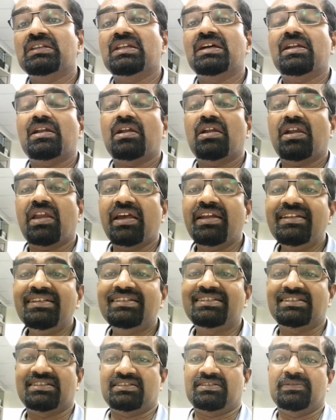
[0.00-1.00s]
the
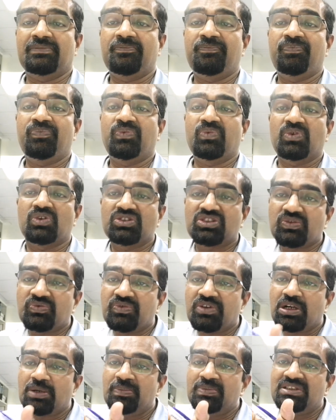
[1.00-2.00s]
tense, so
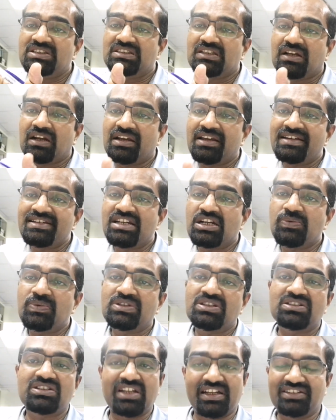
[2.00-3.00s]
verb is related
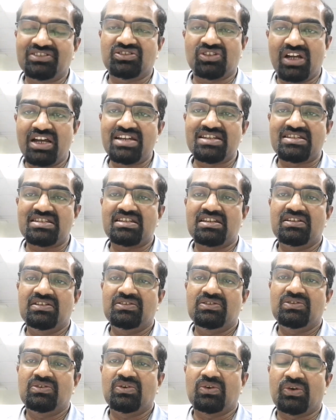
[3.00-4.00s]
with the tense, right?
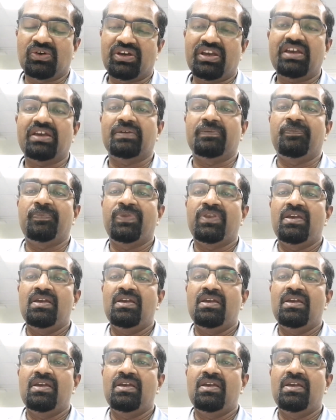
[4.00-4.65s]
Okay,